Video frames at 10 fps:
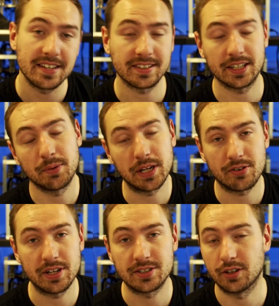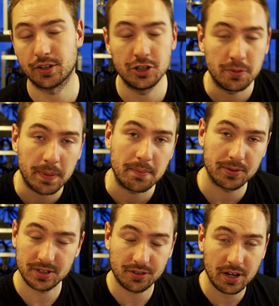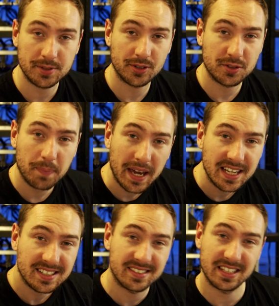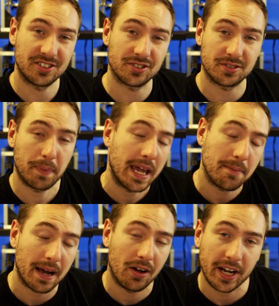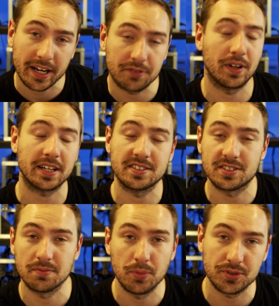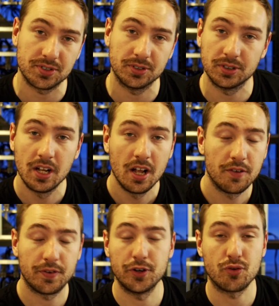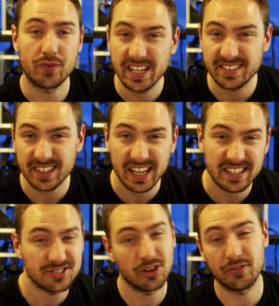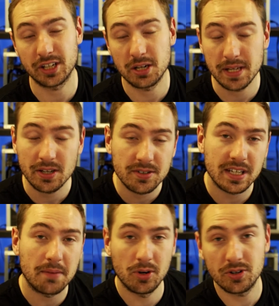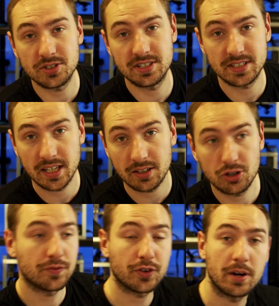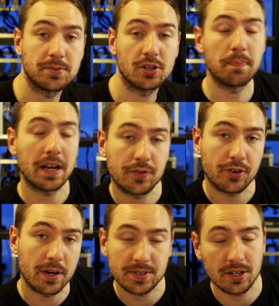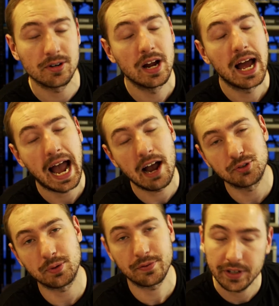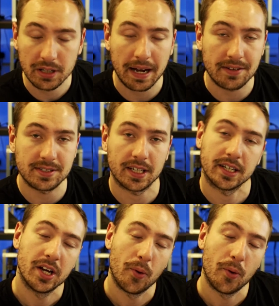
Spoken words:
Is it going to increase a lot of new people to the crypto space? Is it just PayPal kind of flexing some muscle for no reason? It's not really going to be used that much. Is it good for crypto, bad for crypto? How do we feel about it?